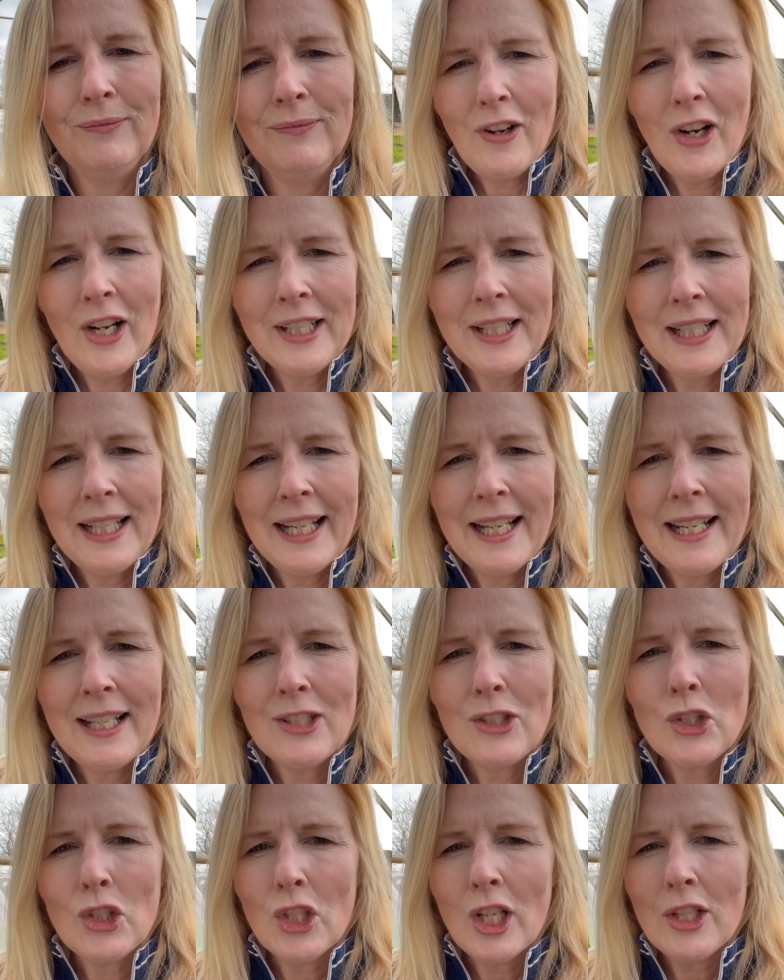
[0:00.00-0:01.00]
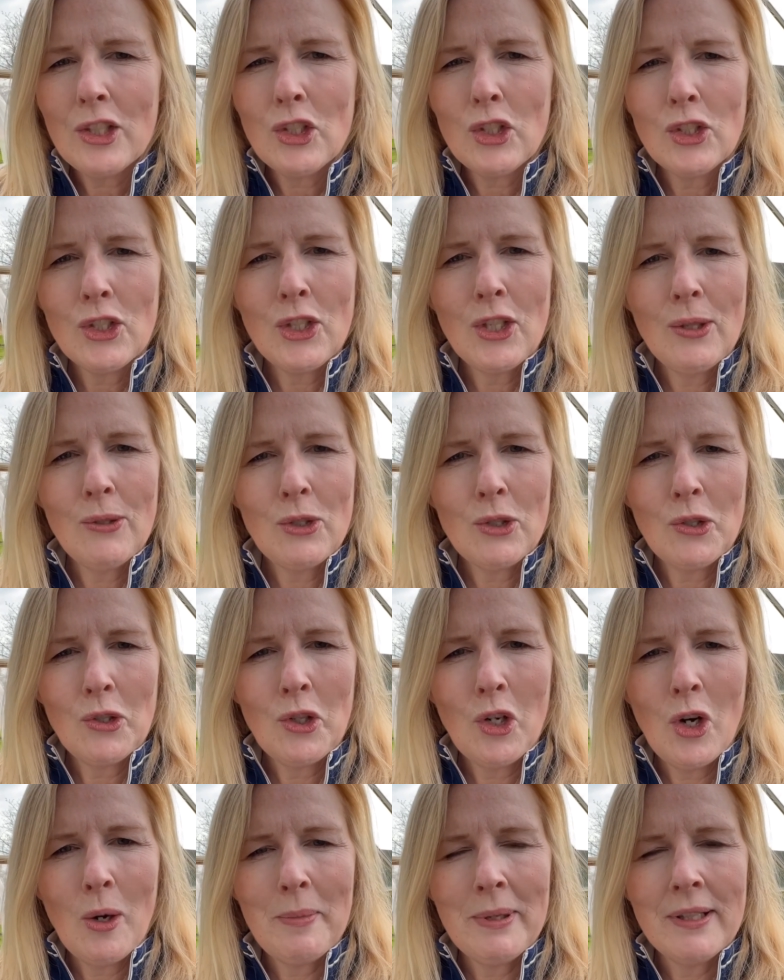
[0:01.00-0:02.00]
Finally, just use your
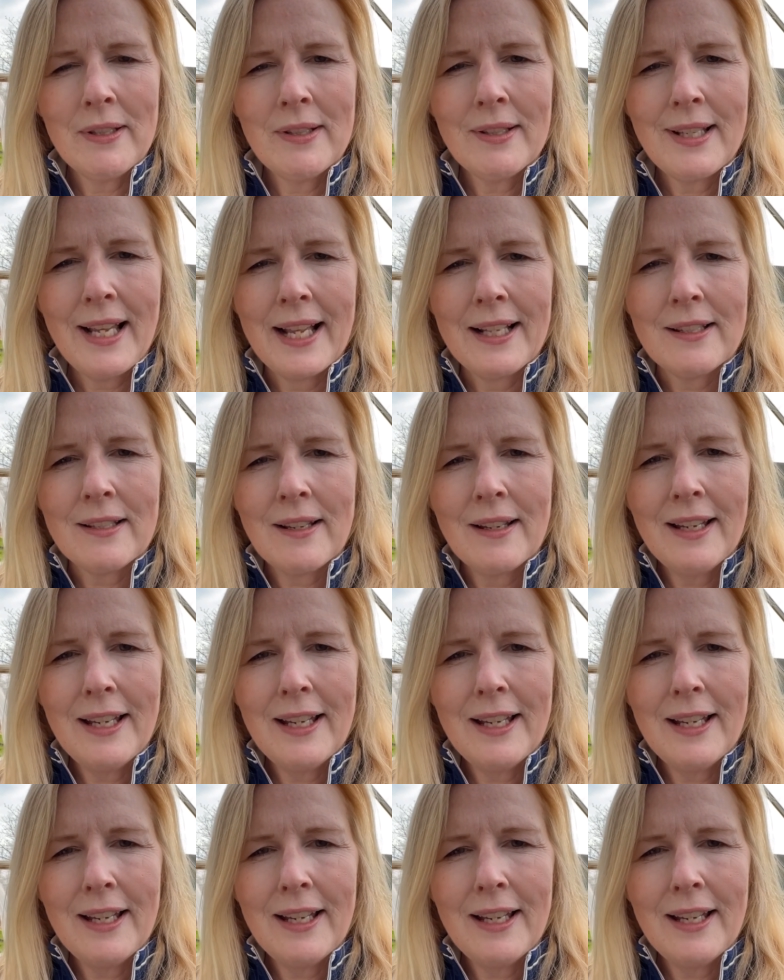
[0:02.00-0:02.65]
common sense.